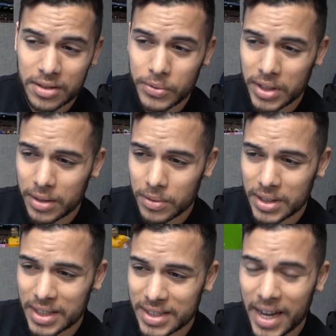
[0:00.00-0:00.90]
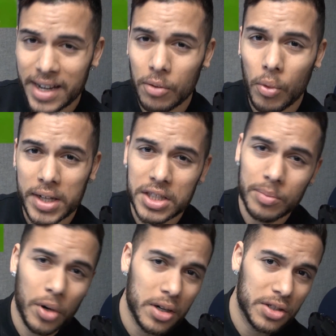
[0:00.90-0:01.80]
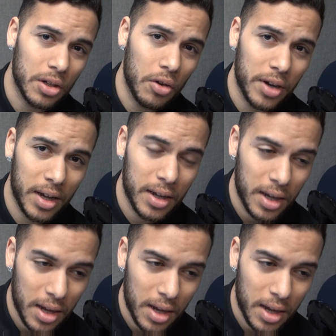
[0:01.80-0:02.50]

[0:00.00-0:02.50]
It was exciting watching Barcelona